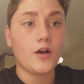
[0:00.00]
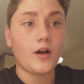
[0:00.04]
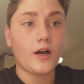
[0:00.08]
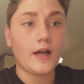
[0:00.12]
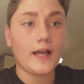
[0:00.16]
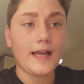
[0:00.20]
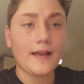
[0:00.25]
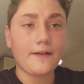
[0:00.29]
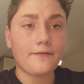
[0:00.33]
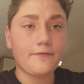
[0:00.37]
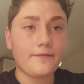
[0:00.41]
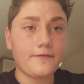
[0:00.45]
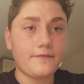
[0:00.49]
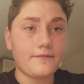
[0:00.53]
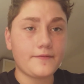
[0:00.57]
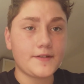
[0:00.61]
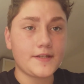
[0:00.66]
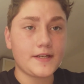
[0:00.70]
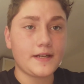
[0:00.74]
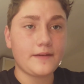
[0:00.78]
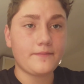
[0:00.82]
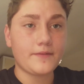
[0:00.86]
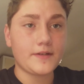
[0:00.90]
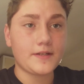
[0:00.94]
I have
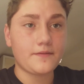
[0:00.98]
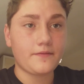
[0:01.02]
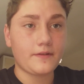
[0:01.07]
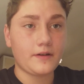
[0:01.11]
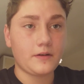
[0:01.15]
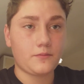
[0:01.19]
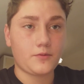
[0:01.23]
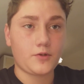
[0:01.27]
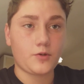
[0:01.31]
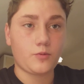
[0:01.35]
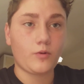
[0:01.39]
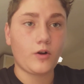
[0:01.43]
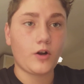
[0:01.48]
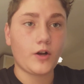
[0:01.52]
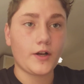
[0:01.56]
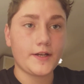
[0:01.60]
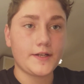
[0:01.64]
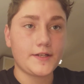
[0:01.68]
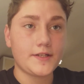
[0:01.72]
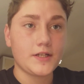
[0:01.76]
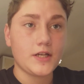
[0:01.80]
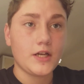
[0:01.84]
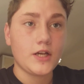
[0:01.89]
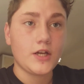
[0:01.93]
seen this film
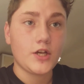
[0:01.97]
twice,